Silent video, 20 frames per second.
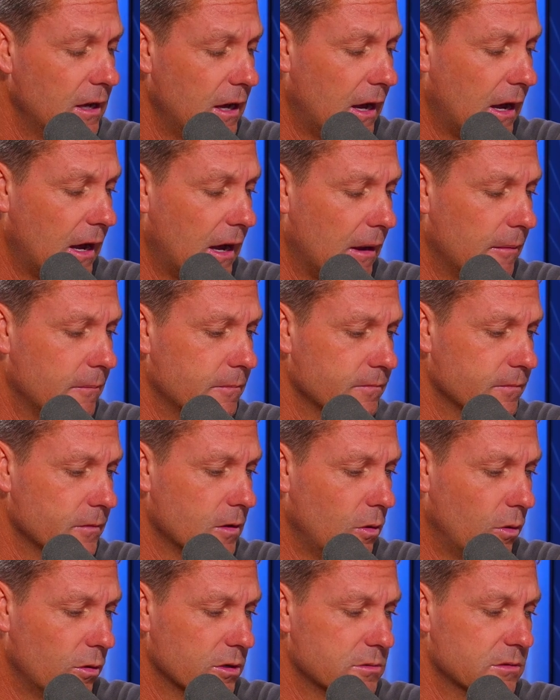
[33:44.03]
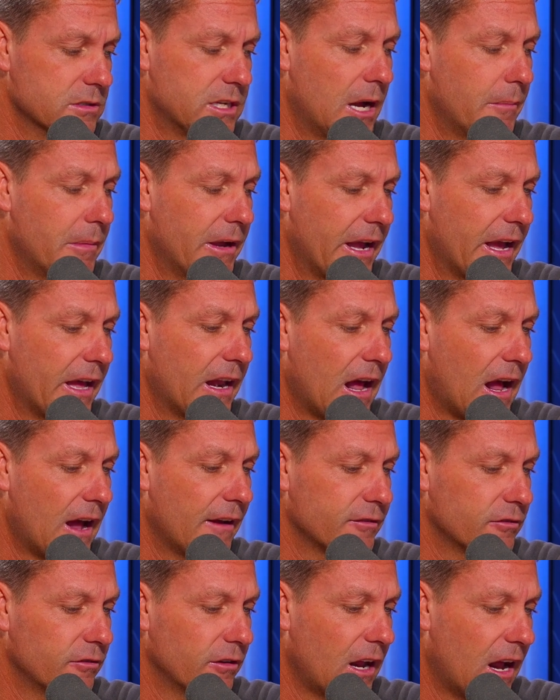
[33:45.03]
Horse was coming out
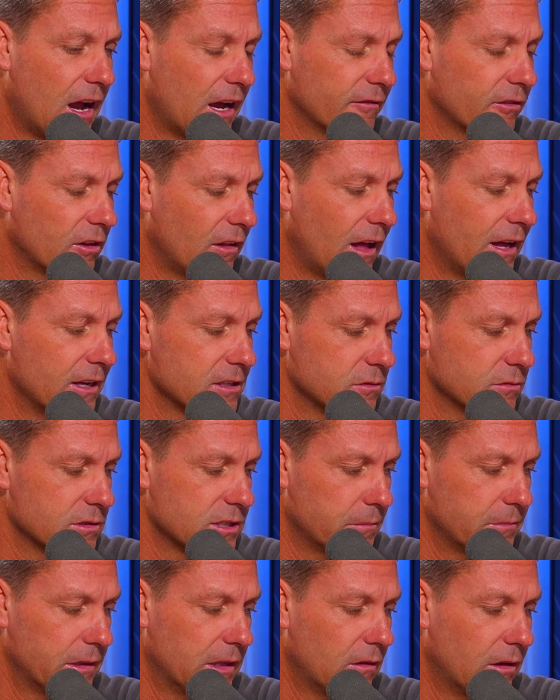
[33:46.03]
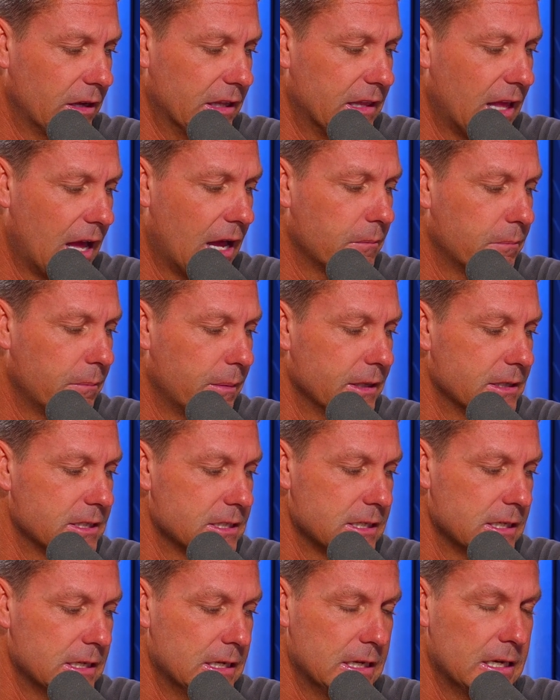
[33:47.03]
after at Heart of Glass or something like that, but
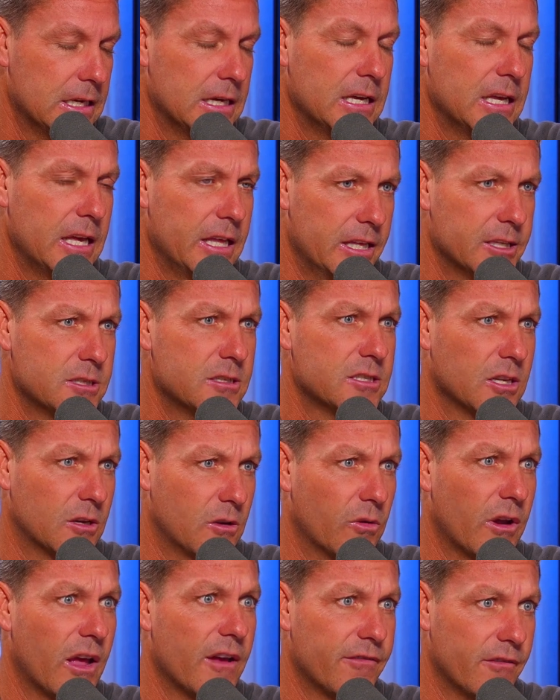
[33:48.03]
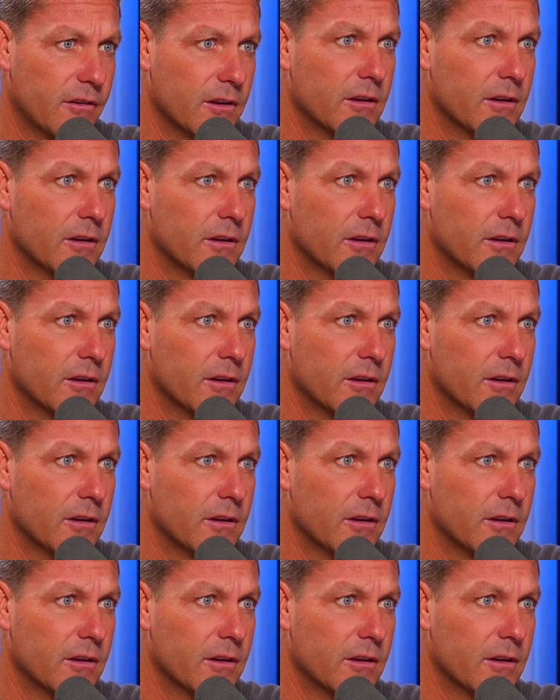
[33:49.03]
this is a good effort.